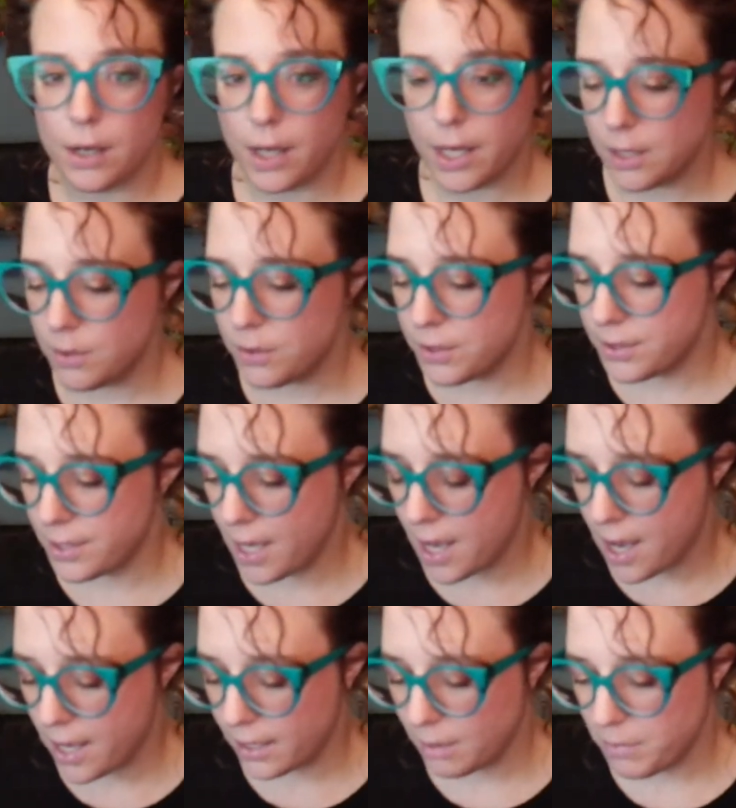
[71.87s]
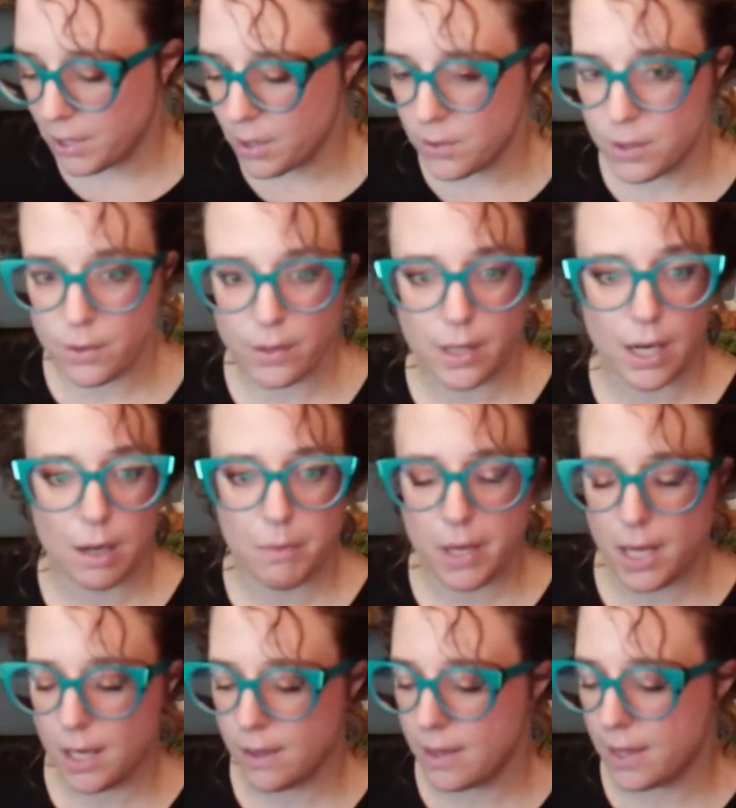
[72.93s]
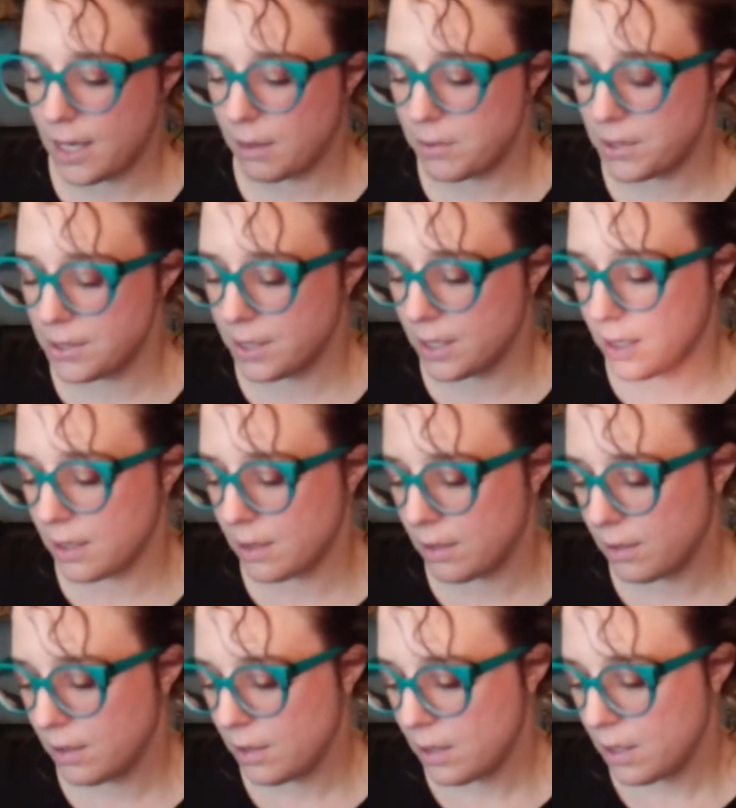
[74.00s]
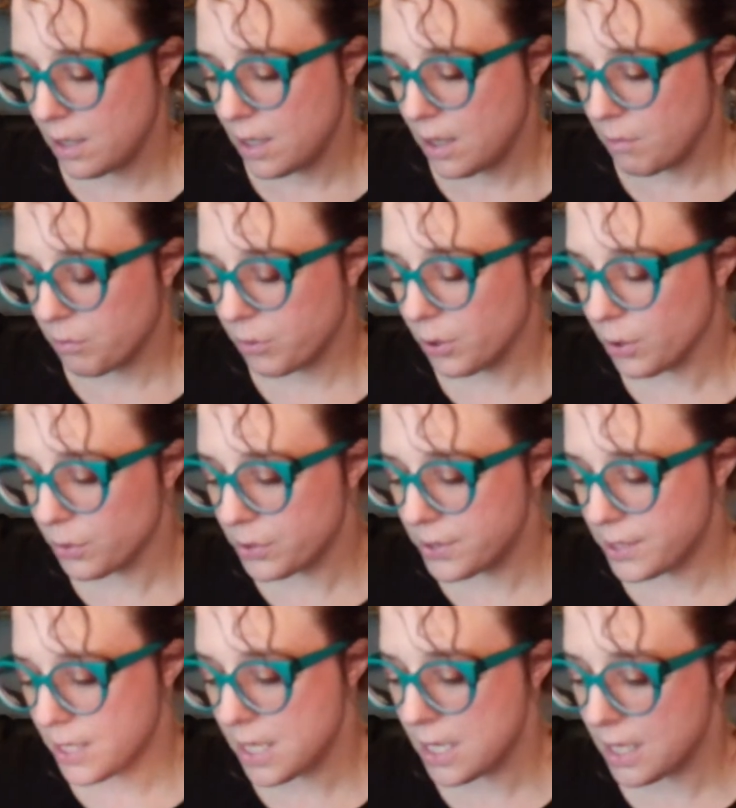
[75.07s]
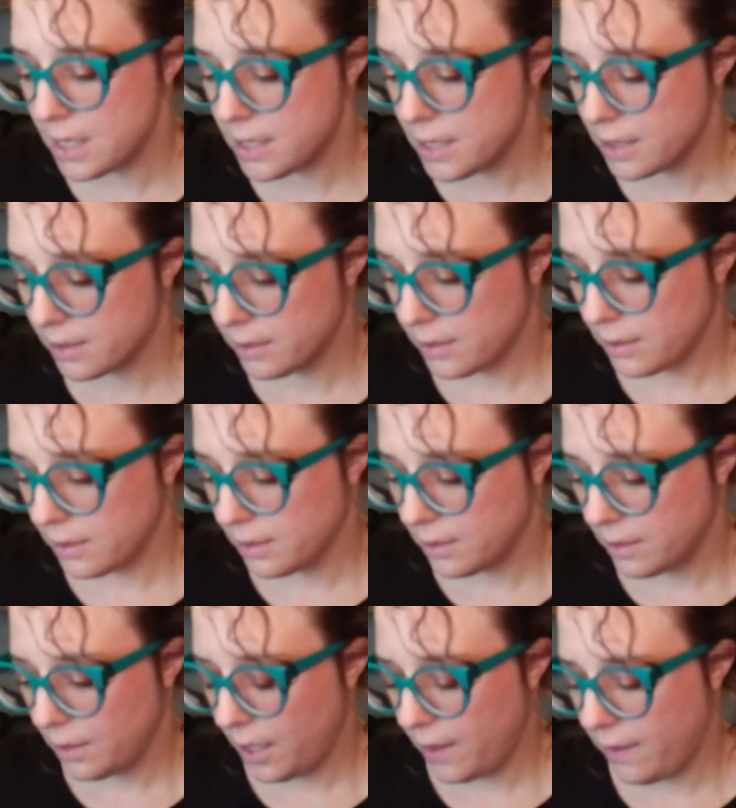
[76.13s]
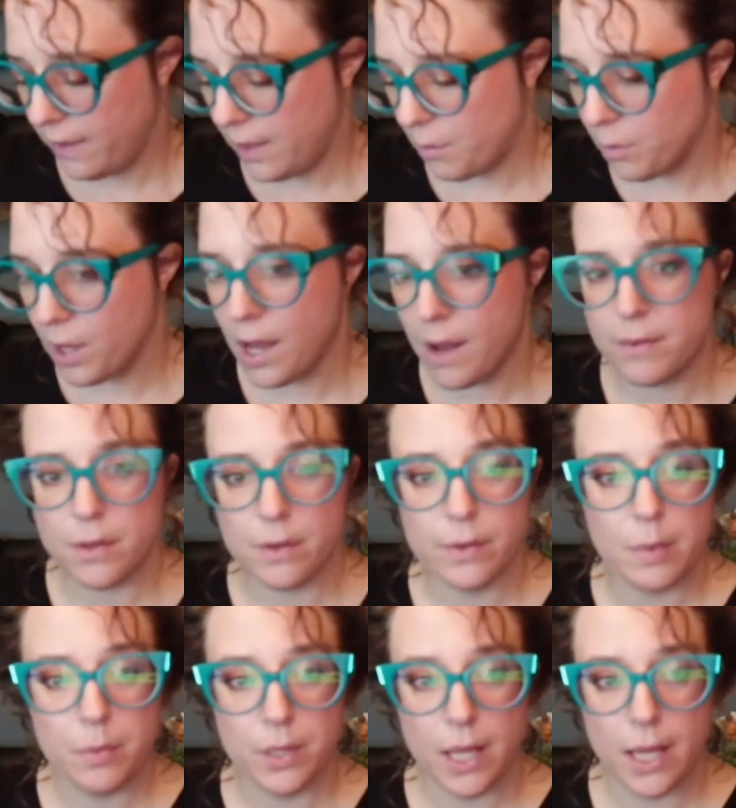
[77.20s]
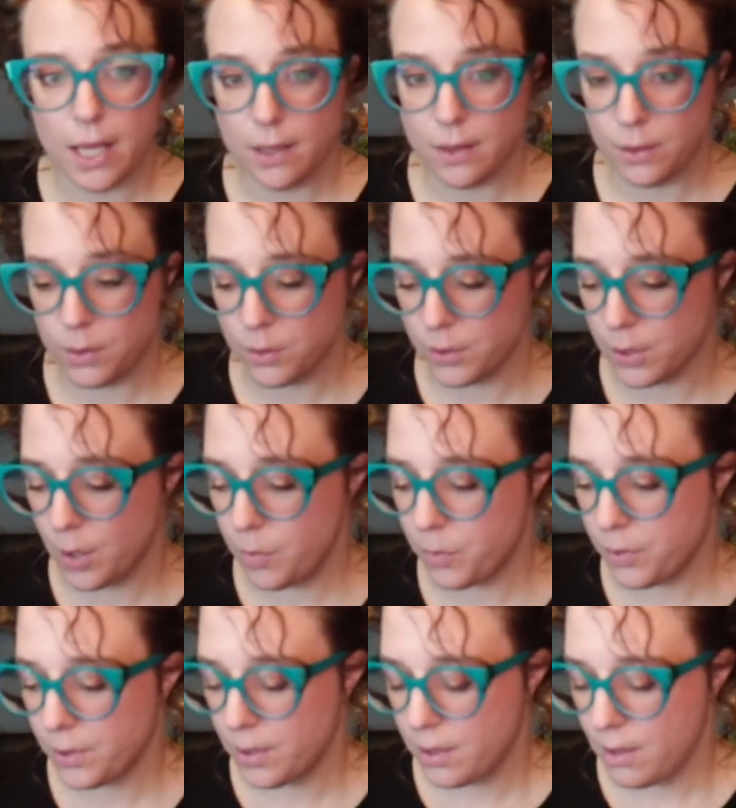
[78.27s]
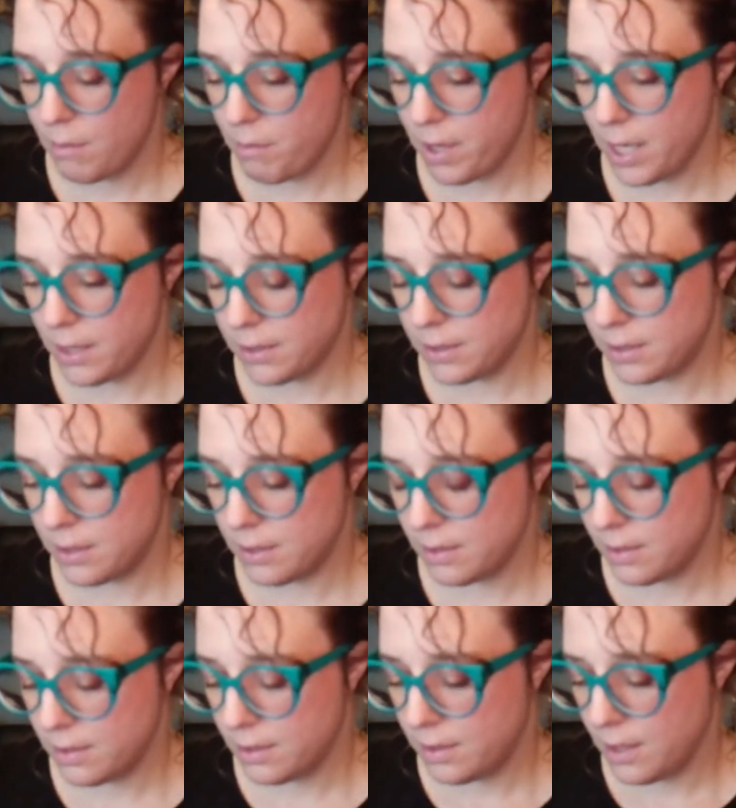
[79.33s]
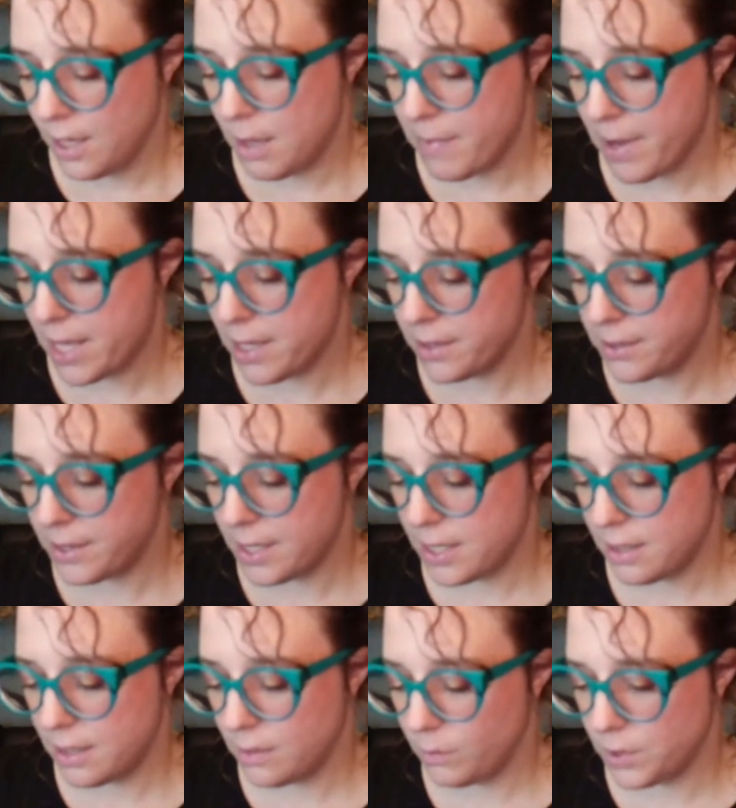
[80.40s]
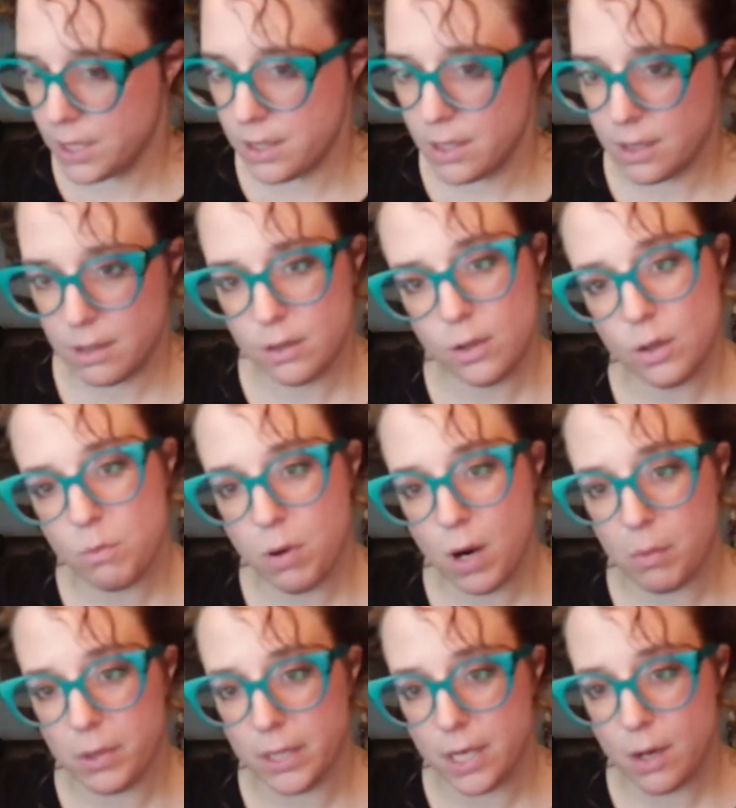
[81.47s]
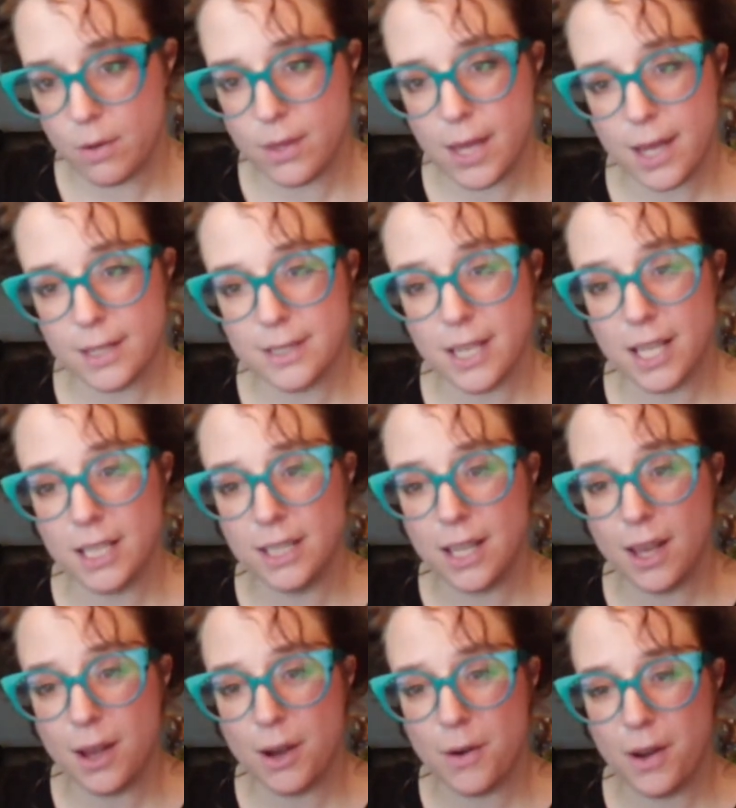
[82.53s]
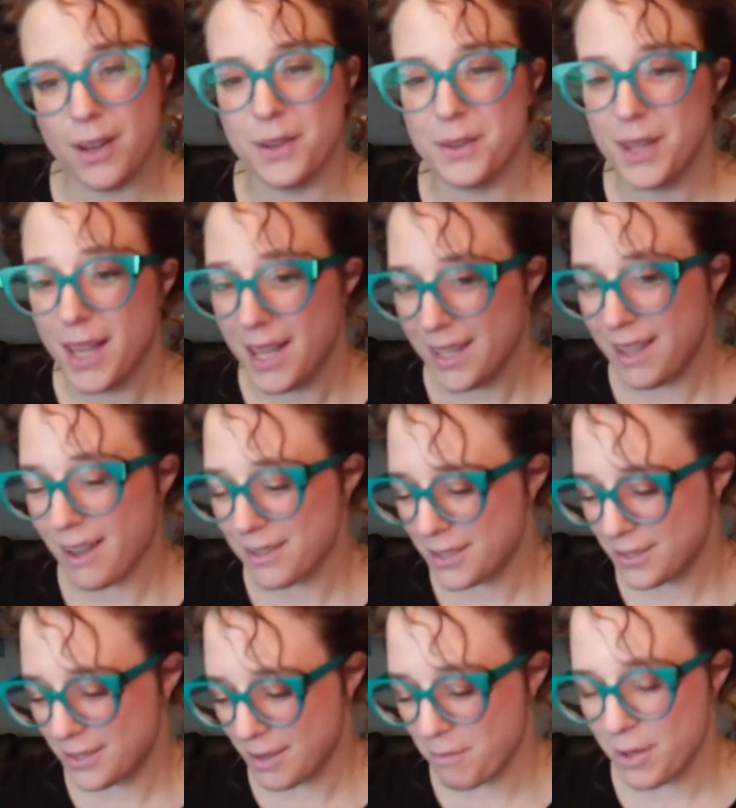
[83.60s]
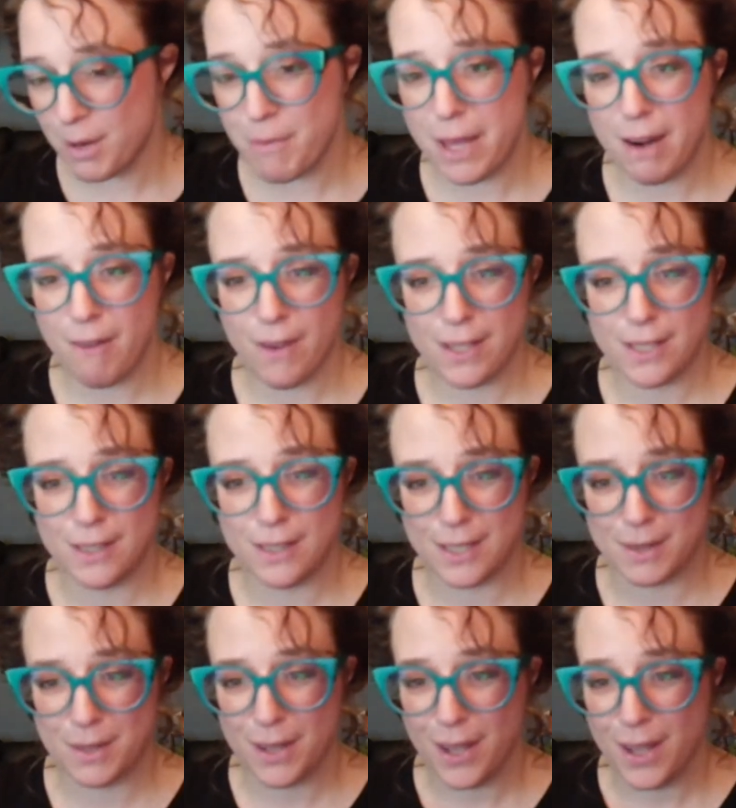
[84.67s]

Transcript: Can you just say hi, let me know that you can hear me, and then I'm just gonna proceed, and then we'll have the replay in the group. But I'm Allison, which I think you probably know that. Hello. Oh, yes, someone manifested this